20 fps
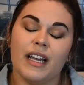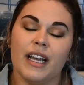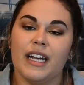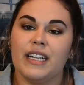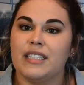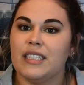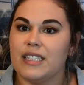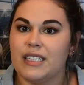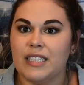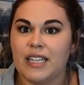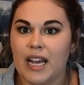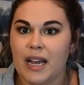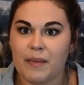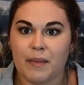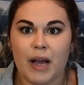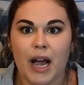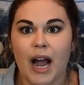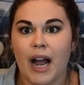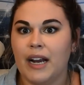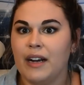it's the
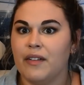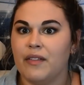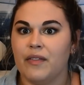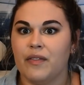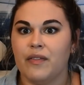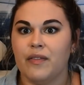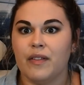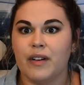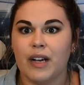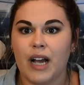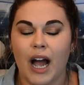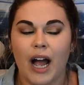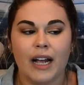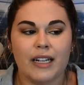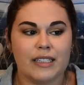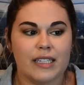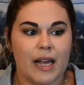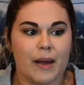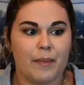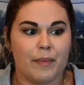same kind of
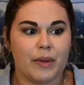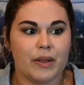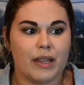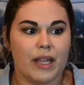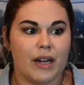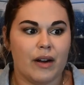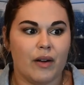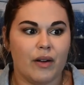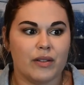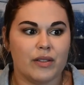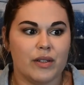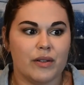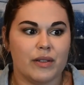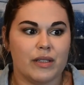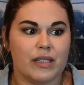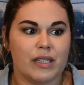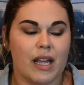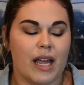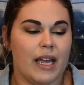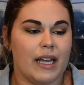concept, but then also
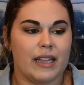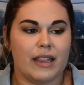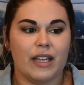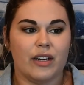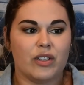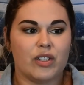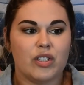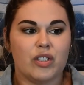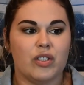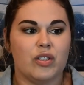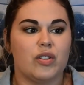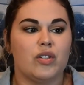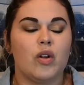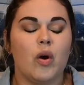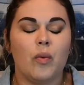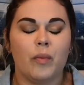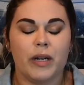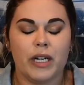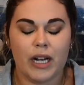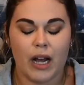it's like there's
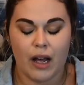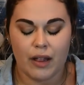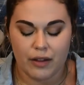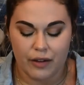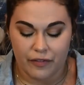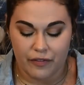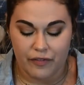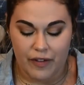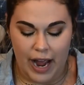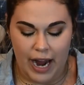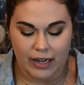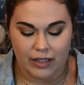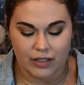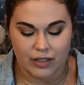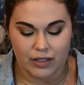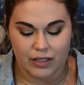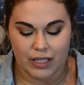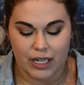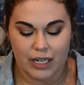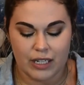so many other factors,